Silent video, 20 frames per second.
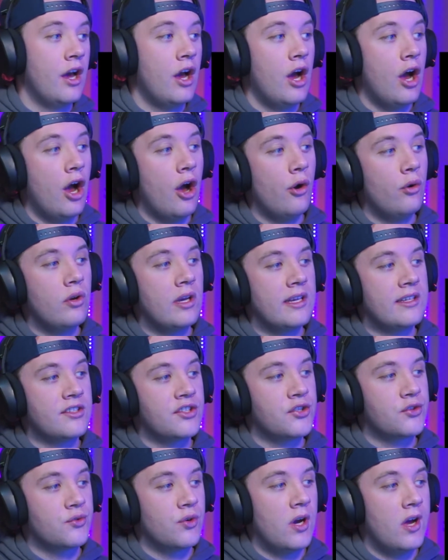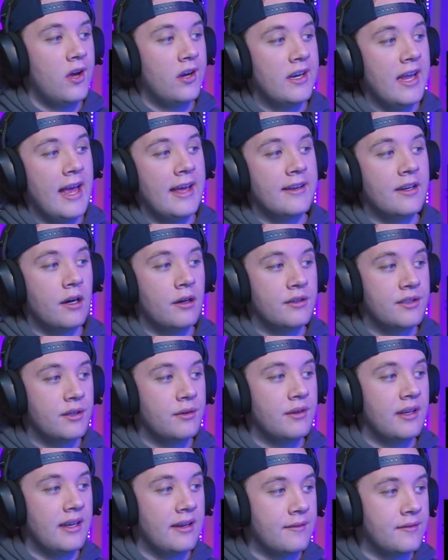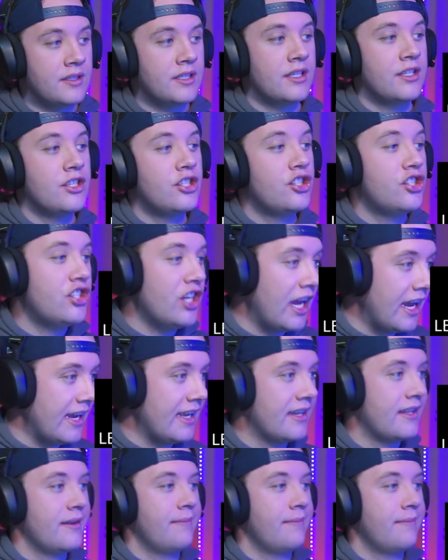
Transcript: Oak is strong and also gives shade.